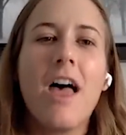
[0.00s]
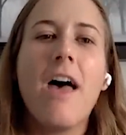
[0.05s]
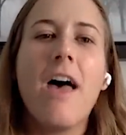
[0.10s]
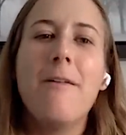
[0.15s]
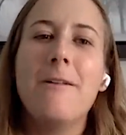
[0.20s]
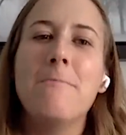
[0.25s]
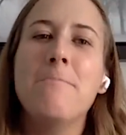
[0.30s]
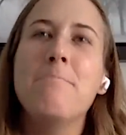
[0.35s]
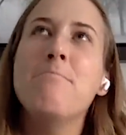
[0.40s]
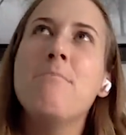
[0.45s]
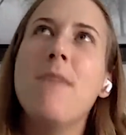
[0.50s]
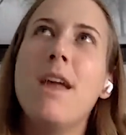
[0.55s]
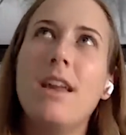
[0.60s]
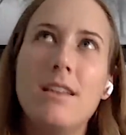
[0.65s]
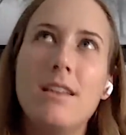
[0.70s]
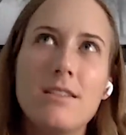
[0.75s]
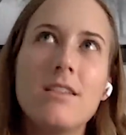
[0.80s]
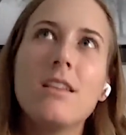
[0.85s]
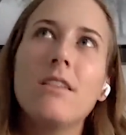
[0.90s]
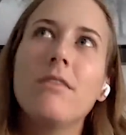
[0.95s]
an
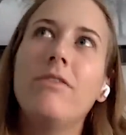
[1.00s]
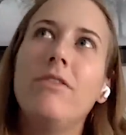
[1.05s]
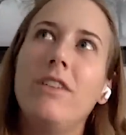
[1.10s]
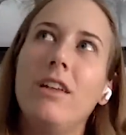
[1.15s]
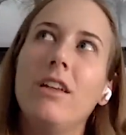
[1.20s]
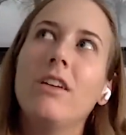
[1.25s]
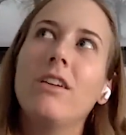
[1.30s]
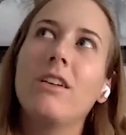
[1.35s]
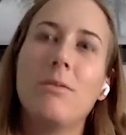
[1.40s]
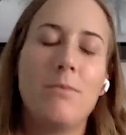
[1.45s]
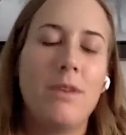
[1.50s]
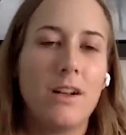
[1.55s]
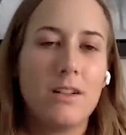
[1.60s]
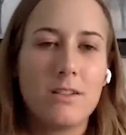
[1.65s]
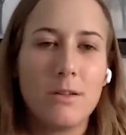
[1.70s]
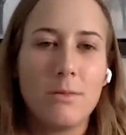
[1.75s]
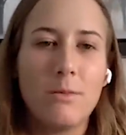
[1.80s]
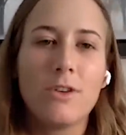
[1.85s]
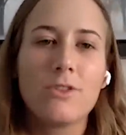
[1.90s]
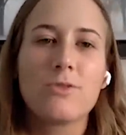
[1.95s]
amazing feel
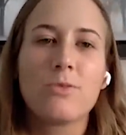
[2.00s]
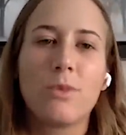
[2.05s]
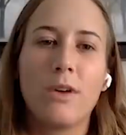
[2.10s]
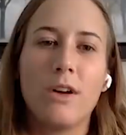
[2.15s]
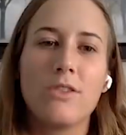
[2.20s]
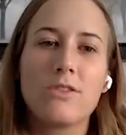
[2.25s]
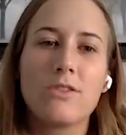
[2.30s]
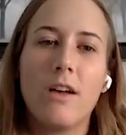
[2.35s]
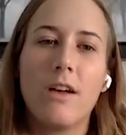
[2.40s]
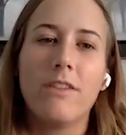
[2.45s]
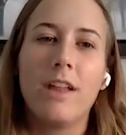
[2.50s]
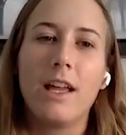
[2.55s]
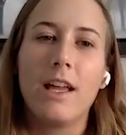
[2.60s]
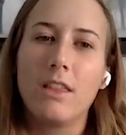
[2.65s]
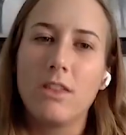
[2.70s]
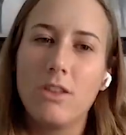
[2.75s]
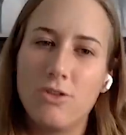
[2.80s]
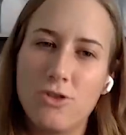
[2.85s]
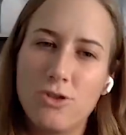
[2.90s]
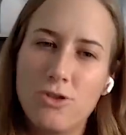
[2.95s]
compared to most pros of like
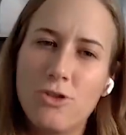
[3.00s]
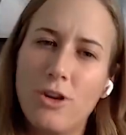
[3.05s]
the